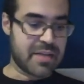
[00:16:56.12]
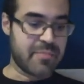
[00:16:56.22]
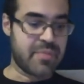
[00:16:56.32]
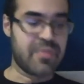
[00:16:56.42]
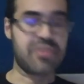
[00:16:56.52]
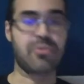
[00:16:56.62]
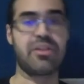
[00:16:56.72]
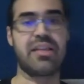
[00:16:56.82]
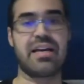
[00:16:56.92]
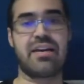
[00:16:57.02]
This would
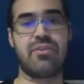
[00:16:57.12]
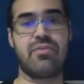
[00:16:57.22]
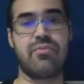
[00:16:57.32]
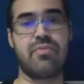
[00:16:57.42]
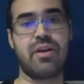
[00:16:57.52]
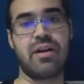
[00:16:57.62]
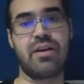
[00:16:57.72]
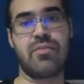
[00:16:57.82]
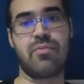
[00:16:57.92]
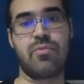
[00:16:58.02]
allow
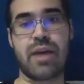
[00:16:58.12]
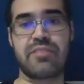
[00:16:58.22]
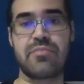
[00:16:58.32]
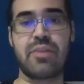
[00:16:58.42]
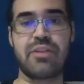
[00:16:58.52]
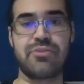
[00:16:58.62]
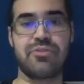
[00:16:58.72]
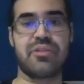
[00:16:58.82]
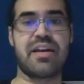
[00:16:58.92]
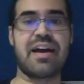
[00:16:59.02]
Wasm
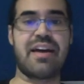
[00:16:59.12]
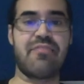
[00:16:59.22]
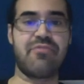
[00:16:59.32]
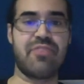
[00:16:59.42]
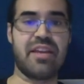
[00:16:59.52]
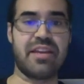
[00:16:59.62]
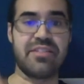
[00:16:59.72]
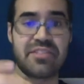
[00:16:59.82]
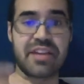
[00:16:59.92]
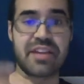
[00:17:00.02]
modules to have a
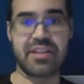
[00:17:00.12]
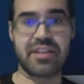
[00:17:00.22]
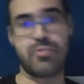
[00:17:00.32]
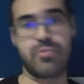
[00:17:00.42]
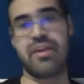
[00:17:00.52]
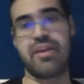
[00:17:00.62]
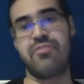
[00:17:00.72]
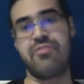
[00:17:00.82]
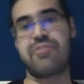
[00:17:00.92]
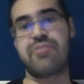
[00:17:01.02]
standardized way
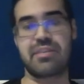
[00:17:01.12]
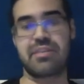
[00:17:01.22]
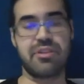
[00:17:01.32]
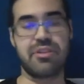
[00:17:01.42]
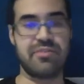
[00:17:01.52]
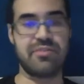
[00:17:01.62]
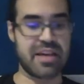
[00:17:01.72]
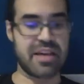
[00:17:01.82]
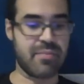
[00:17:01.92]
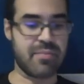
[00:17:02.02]
of interacting with an
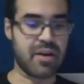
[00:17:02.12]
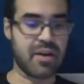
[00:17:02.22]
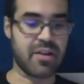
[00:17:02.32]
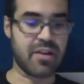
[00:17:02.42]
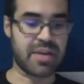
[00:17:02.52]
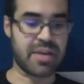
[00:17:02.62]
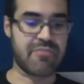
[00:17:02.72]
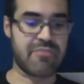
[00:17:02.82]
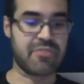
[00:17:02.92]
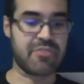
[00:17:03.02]
EVM on
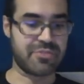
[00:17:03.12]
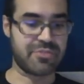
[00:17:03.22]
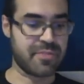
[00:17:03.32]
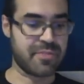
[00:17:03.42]
behalf of the user